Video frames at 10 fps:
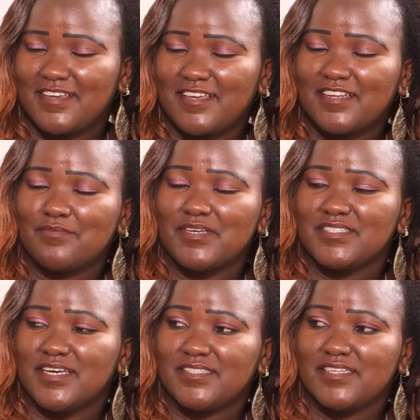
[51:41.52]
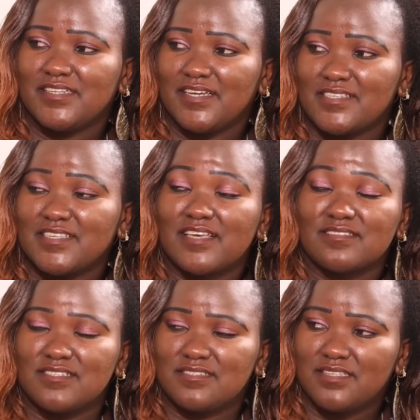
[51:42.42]
Ira masaa tena saa
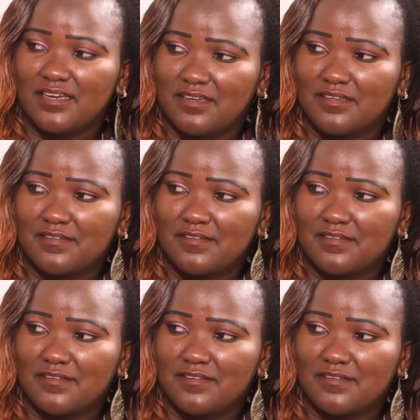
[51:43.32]
sita.